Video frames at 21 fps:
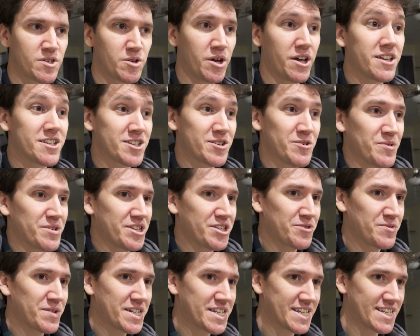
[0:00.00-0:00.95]
so it's one of
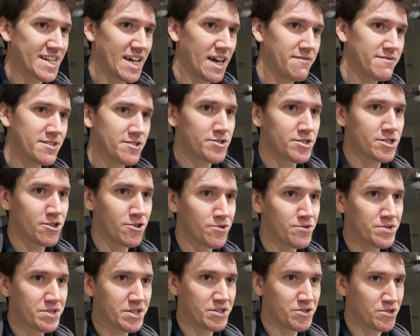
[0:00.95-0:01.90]
the reasons I haven't used
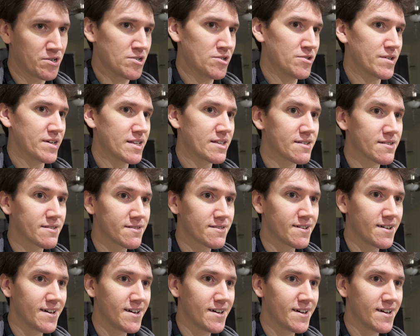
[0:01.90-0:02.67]
cruise control in